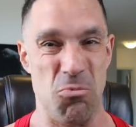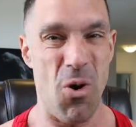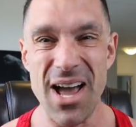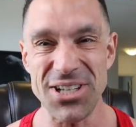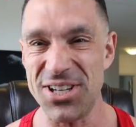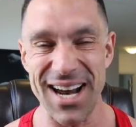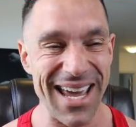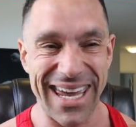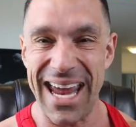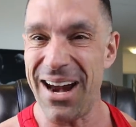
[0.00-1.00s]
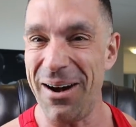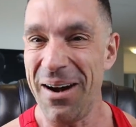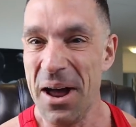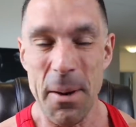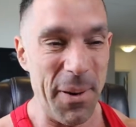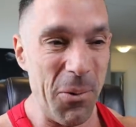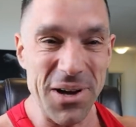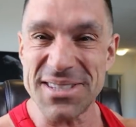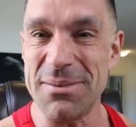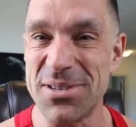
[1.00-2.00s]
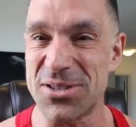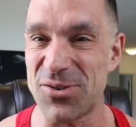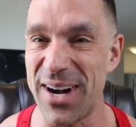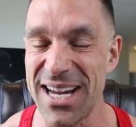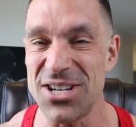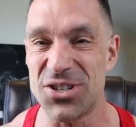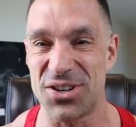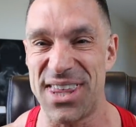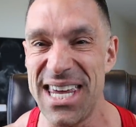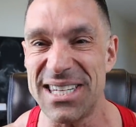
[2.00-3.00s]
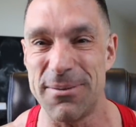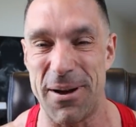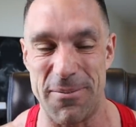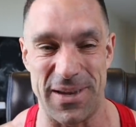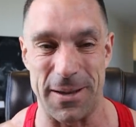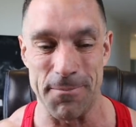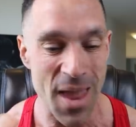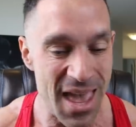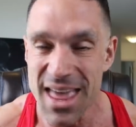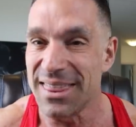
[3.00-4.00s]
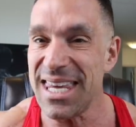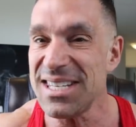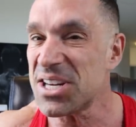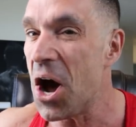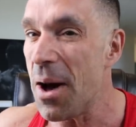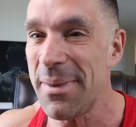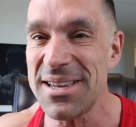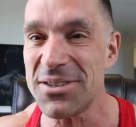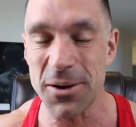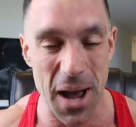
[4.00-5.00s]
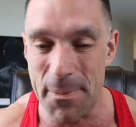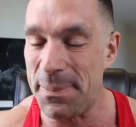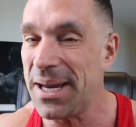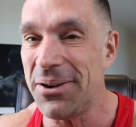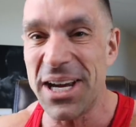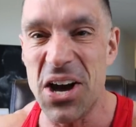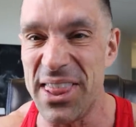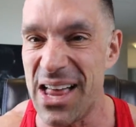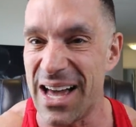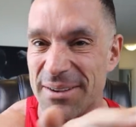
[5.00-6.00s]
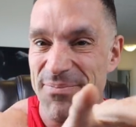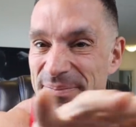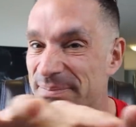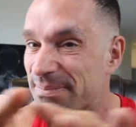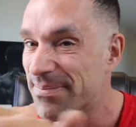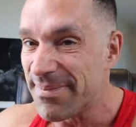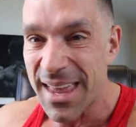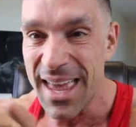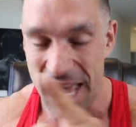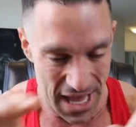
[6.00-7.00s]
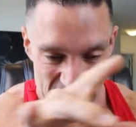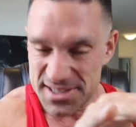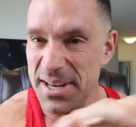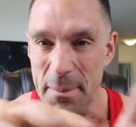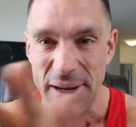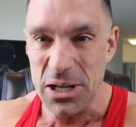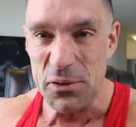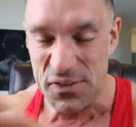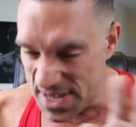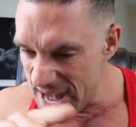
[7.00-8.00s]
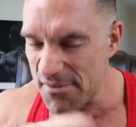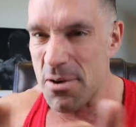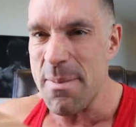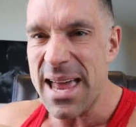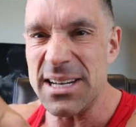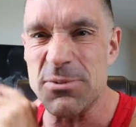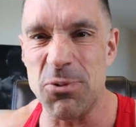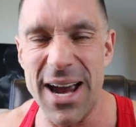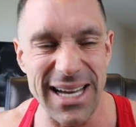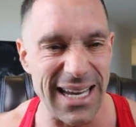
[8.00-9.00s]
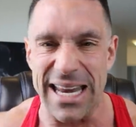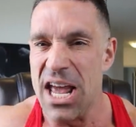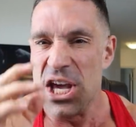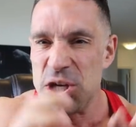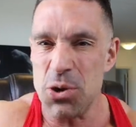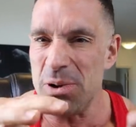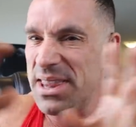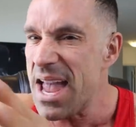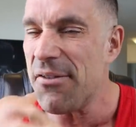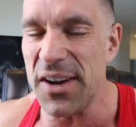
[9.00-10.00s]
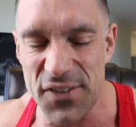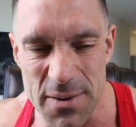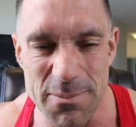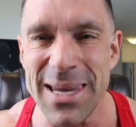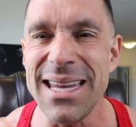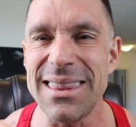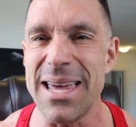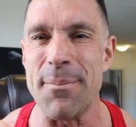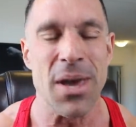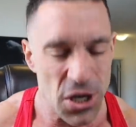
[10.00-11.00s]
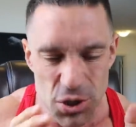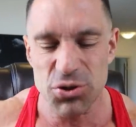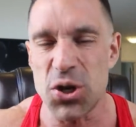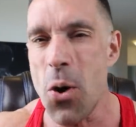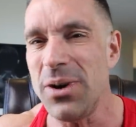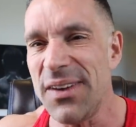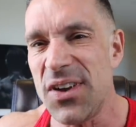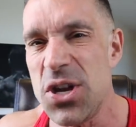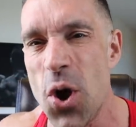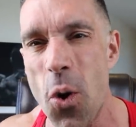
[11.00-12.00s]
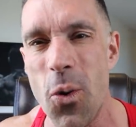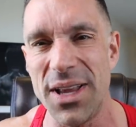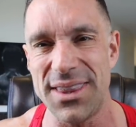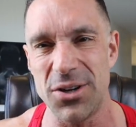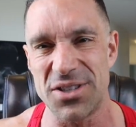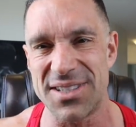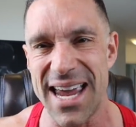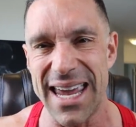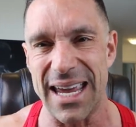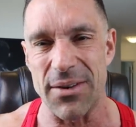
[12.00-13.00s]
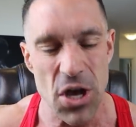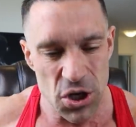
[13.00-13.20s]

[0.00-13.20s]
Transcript: Why should I care about what some stranger thinks about me? These comments are appearing online. Somebody you've never met is writing it. You will never even meet them. You don't even know what they're saying.